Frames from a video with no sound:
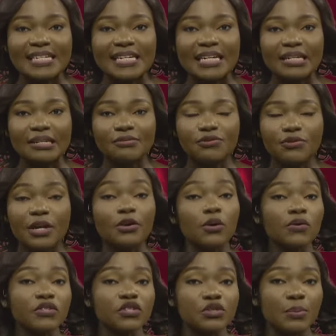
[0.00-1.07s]
the scene
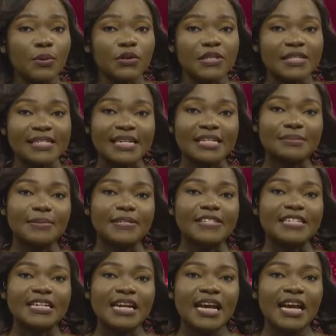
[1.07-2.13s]
for an on-the-spot
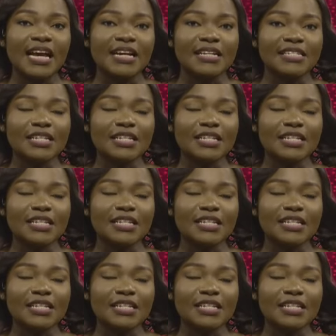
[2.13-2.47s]
assessment.